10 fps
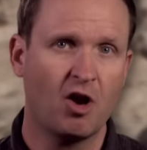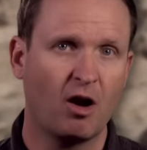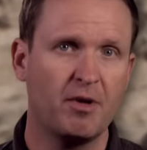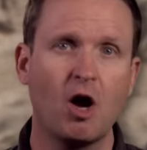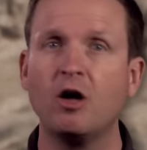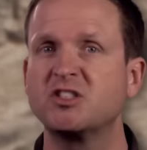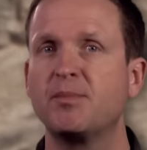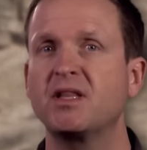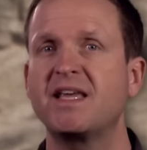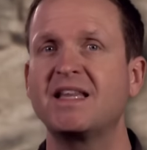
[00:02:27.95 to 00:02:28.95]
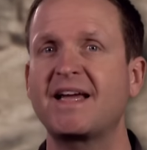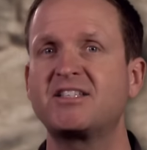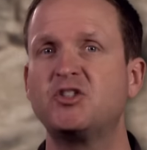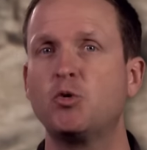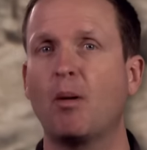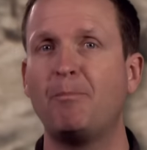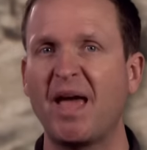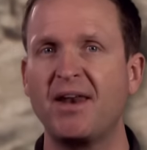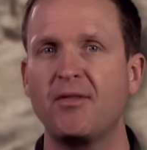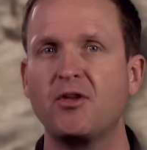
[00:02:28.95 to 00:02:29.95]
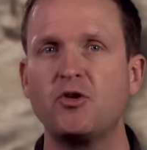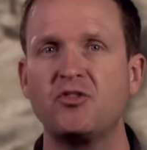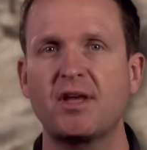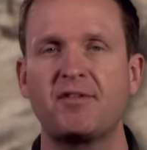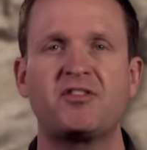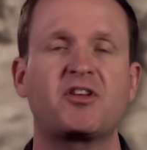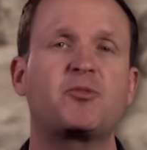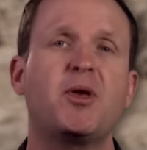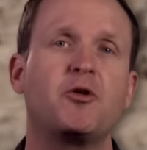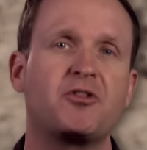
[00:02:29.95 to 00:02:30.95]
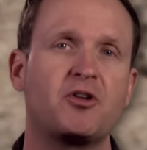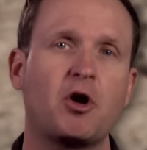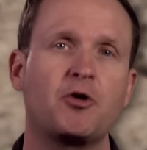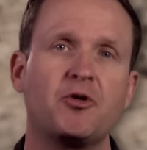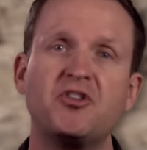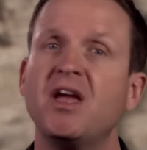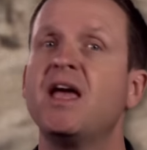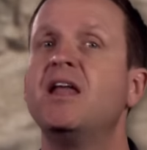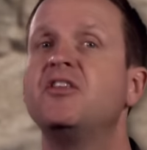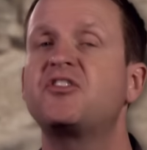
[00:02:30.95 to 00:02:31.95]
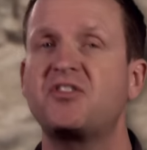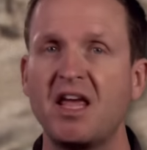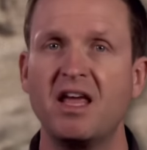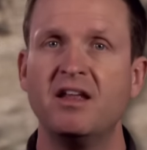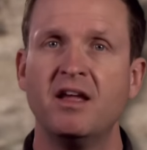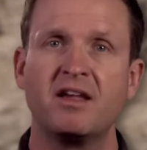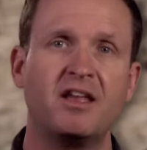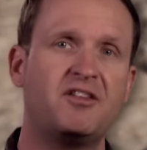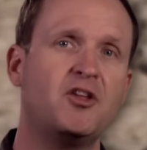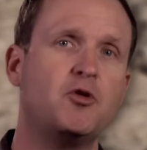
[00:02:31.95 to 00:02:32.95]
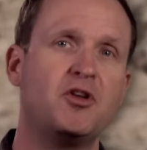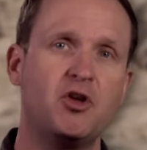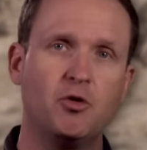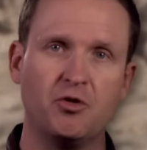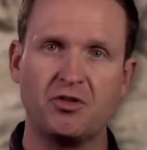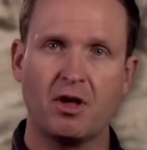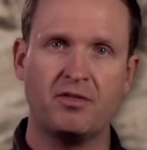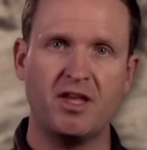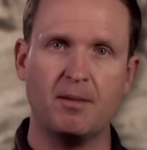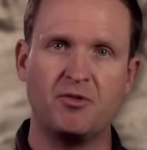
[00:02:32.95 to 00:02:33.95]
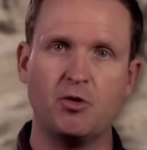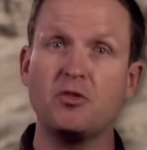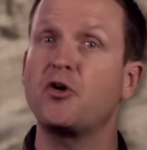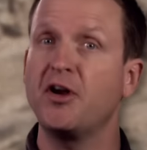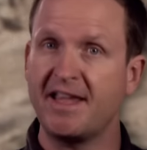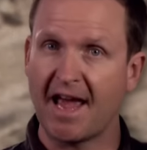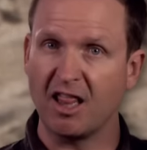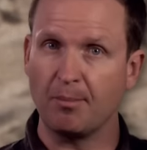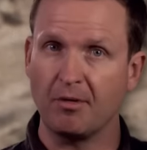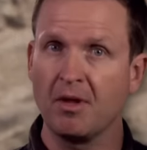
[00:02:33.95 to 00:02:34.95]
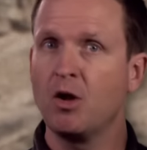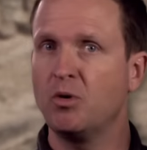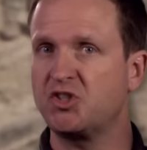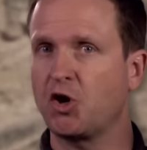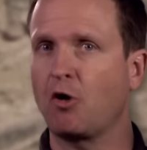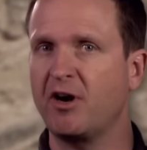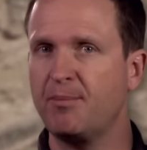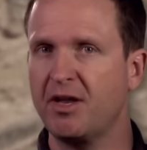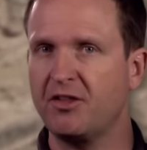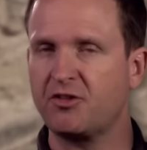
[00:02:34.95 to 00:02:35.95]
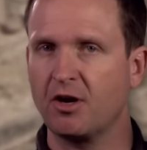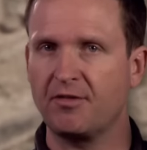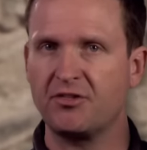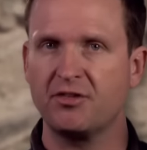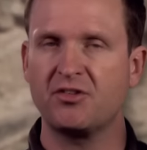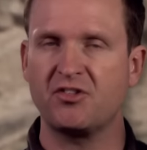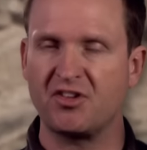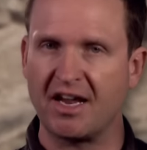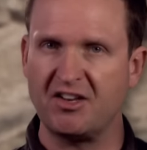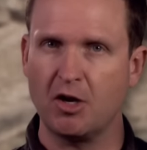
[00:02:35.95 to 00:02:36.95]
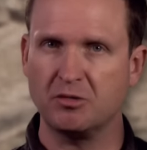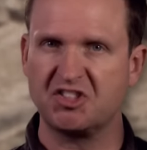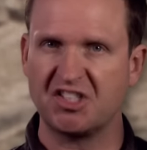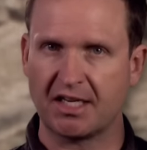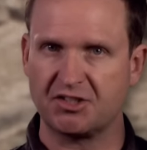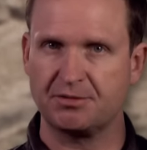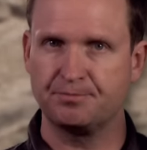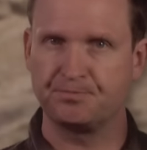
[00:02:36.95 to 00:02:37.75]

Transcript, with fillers: the Army ultimately elected to abandon the 276 Pedersen cartridge and instead continue to use the M230 caliber, which had already been in service since 1906.